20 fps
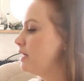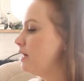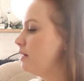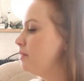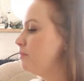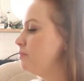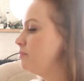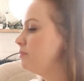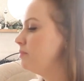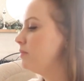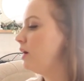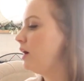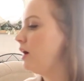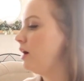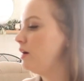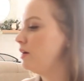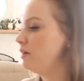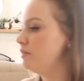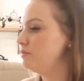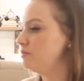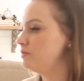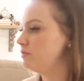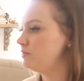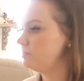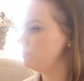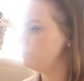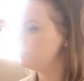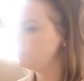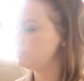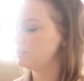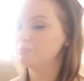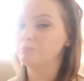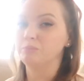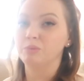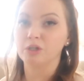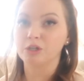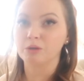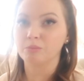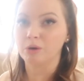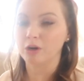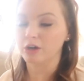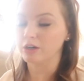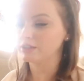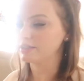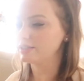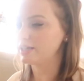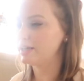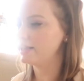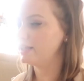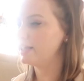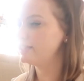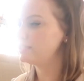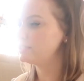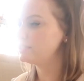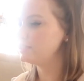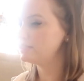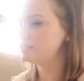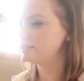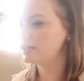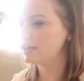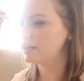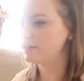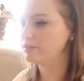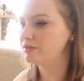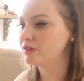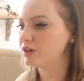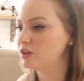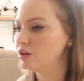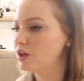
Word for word: some bookmarks. I like to save a